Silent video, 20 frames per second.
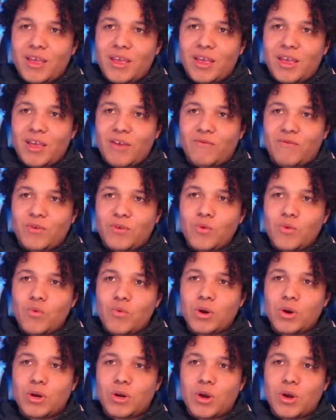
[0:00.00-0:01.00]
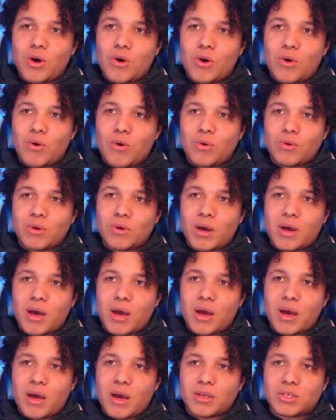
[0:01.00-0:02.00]
If you would go
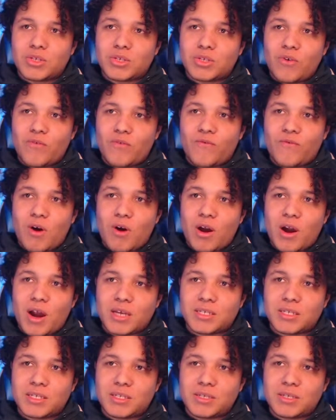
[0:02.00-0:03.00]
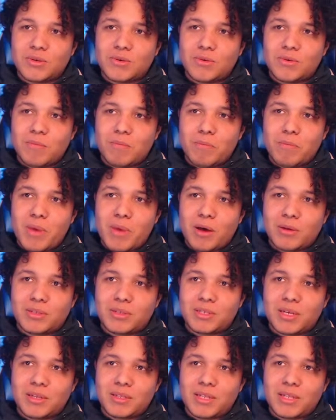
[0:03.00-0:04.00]
so far as to
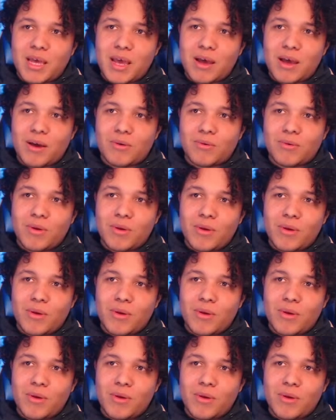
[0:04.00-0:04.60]
melt it down,